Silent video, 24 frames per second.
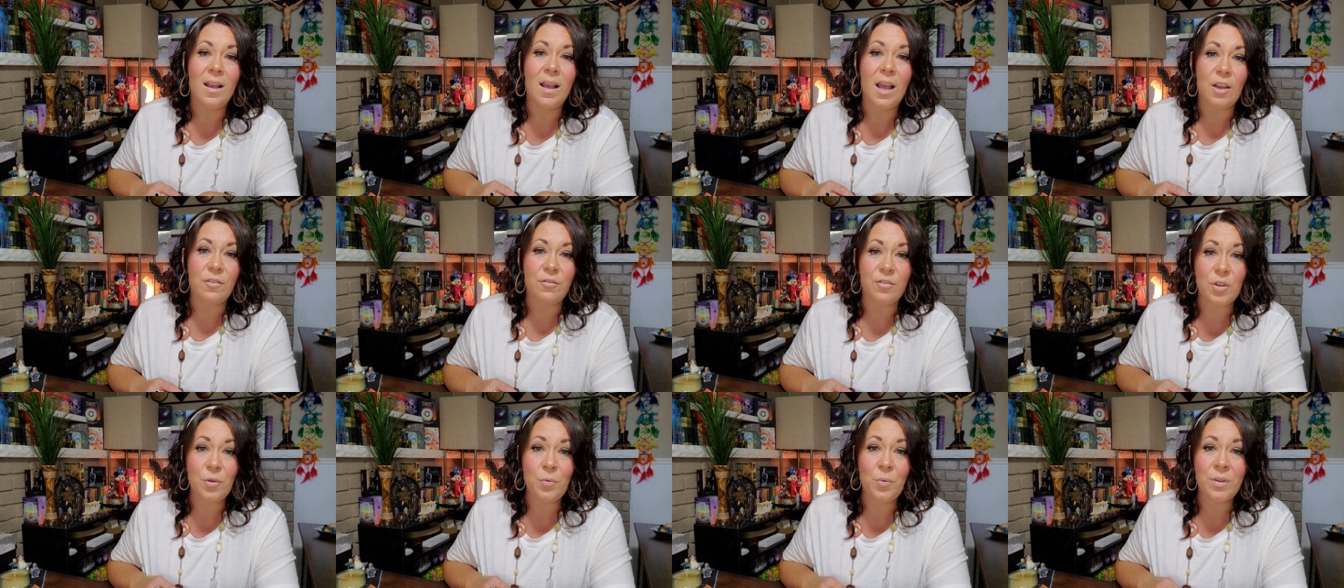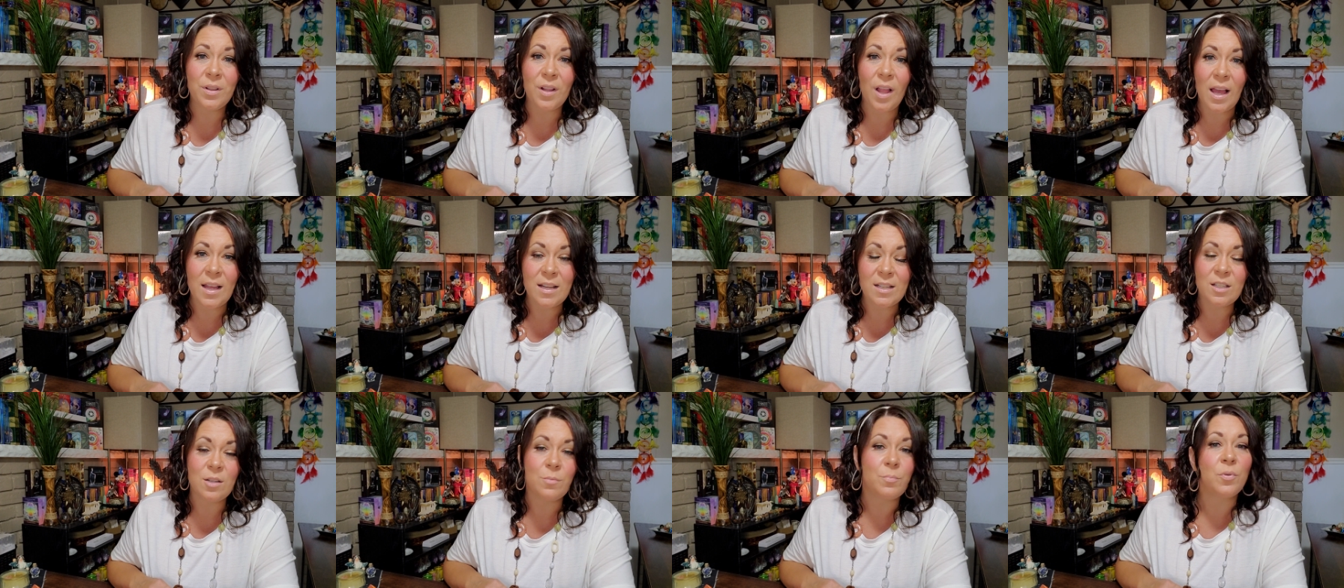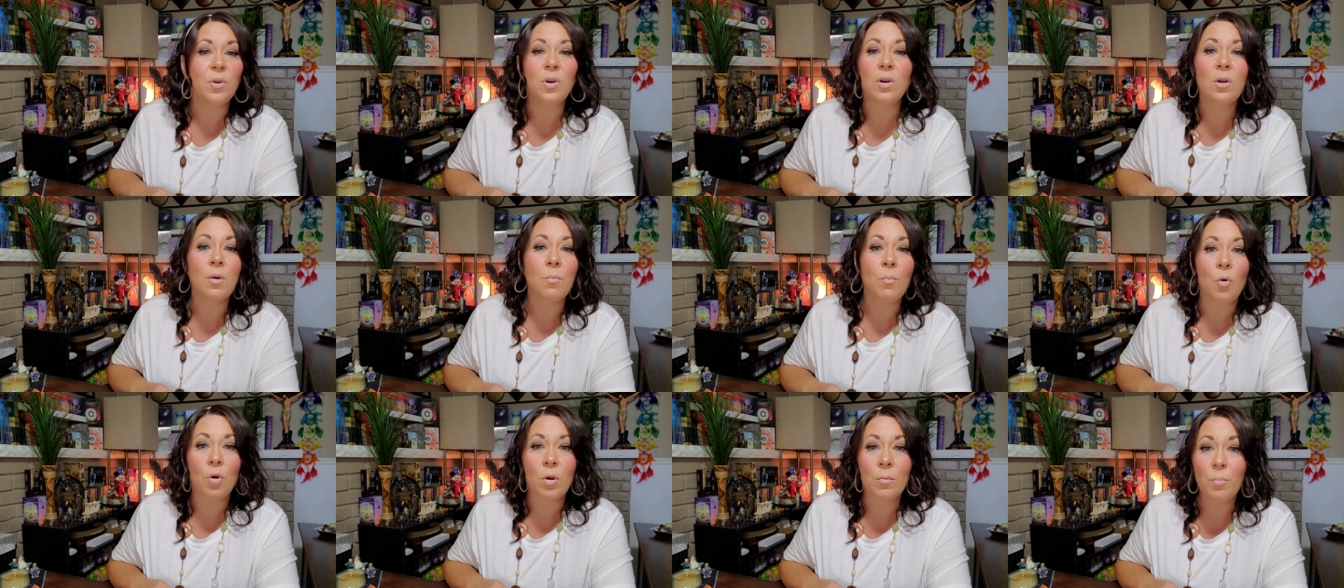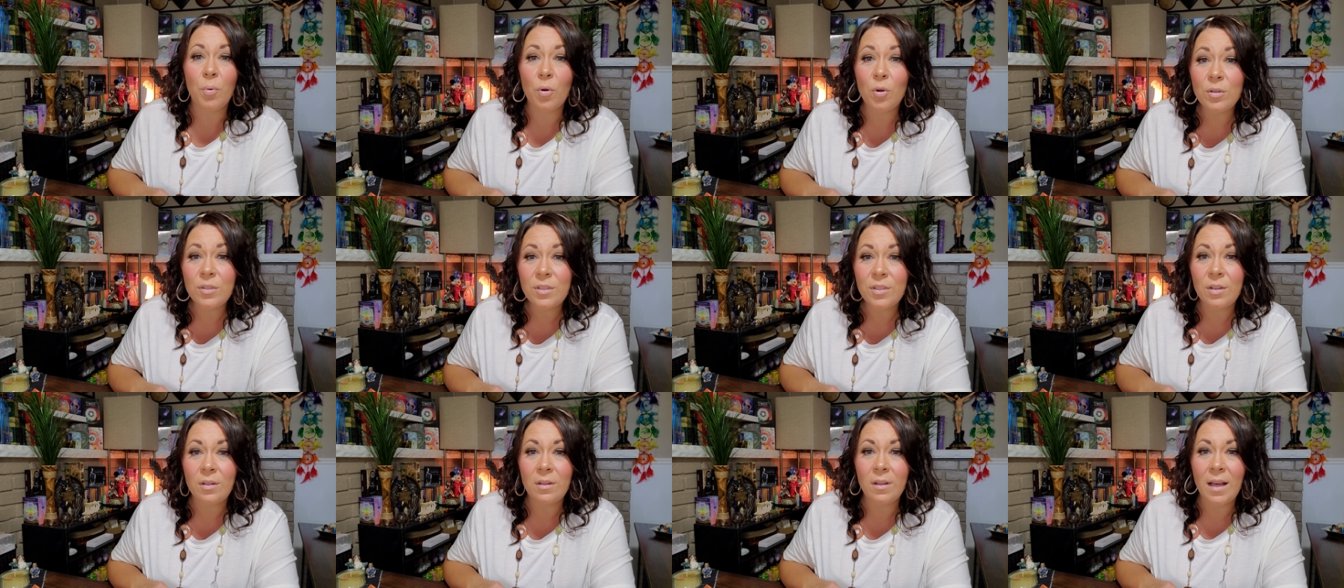If you would like to book a more
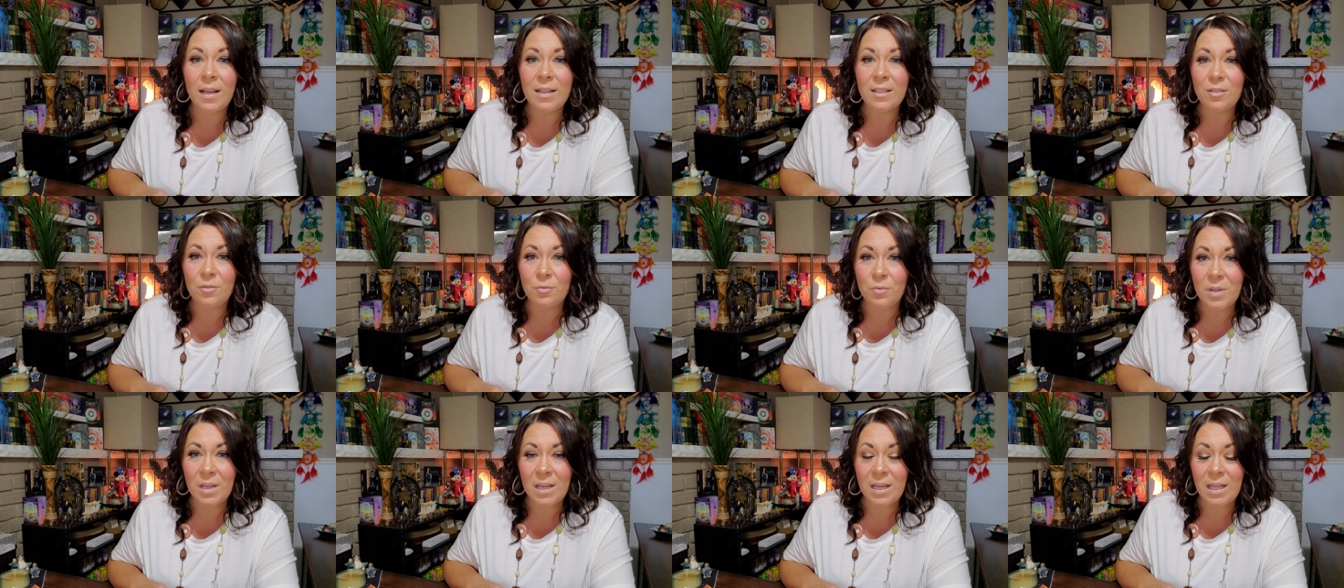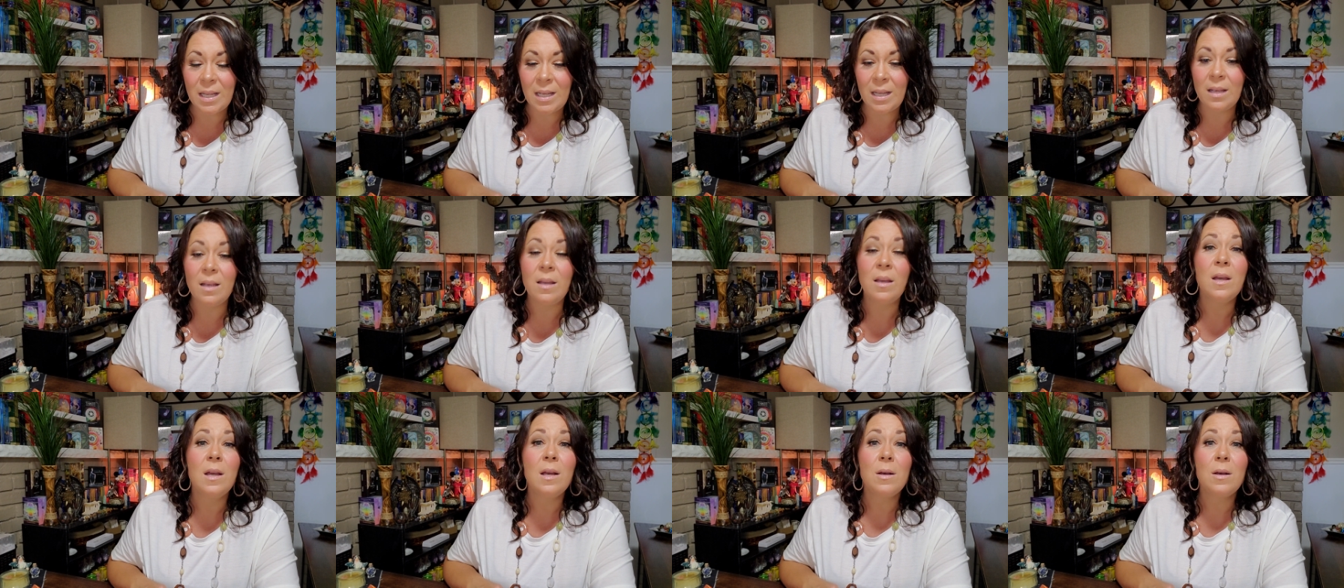personalized reading,